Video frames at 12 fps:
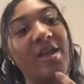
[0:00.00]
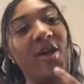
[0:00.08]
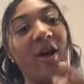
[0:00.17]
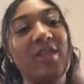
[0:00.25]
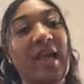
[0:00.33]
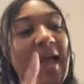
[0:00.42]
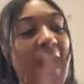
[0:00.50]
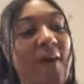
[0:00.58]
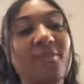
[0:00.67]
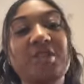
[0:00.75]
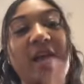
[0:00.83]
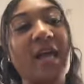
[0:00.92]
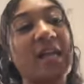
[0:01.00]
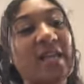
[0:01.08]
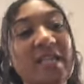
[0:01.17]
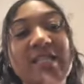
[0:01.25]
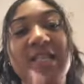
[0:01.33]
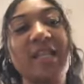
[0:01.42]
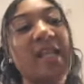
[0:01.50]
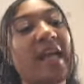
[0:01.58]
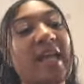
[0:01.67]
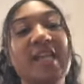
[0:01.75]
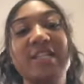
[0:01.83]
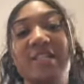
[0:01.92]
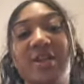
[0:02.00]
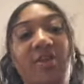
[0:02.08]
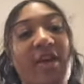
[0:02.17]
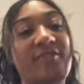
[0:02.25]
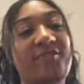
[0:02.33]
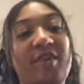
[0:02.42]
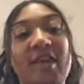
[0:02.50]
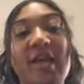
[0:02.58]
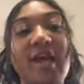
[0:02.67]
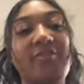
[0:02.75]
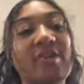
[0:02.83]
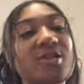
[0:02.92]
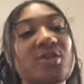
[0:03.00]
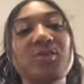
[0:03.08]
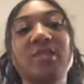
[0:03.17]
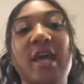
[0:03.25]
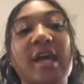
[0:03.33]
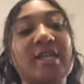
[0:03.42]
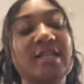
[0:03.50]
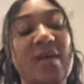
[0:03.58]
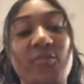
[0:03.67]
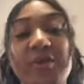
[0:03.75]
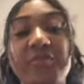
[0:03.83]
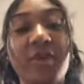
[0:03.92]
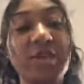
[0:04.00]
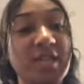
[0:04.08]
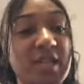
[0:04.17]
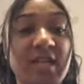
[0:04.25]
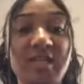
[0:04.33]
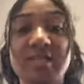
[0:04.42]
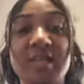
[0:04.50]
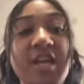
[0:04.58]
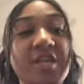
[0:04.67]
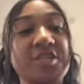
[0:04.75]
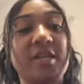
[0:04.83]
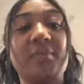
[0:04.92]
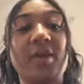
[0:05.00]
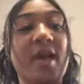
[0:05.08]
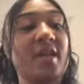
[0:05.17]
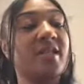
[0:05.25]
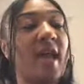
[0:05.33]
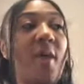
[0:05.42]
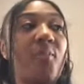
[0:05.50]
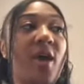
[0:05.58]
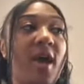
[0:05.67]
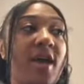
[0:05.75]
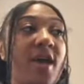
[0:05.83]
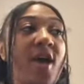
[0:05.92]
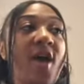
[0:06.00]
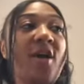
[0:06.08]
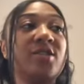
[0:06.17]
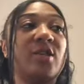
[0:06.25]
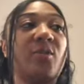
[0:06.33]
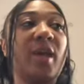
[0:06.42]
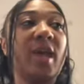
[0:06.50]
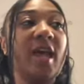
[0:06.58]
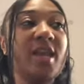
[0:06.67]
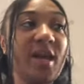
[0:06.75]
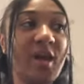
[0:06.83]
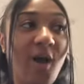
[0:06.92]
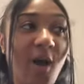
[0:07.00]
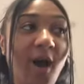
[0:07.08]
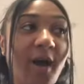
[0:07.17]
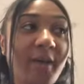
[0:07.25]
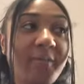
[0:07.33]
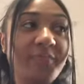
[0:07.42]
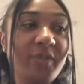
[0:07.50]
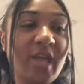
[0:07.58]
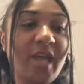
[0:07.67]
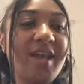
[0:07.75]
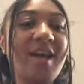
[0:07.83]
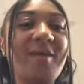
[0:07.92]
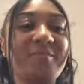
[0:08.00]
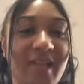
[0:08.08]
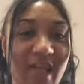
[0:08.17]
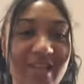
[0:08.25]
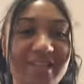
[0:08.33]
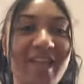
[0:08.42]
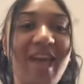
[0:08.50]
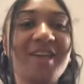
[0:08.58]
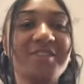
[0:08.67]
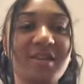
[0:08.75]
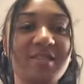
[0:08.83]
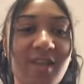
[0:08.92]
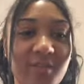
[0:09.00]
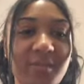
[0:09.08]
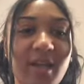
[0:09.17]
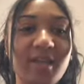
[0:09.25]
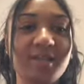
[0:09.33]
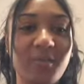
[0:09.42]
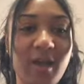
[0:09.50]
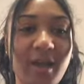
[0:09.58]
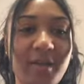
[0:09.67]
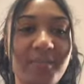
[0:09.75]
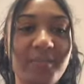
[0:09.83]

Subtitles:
Y'all, like, I'm checking this thing like an Instagram feed. Every 2 seconds, I'm refreshing this GPS app, right? So we get in the car, it updates, the address updates, right?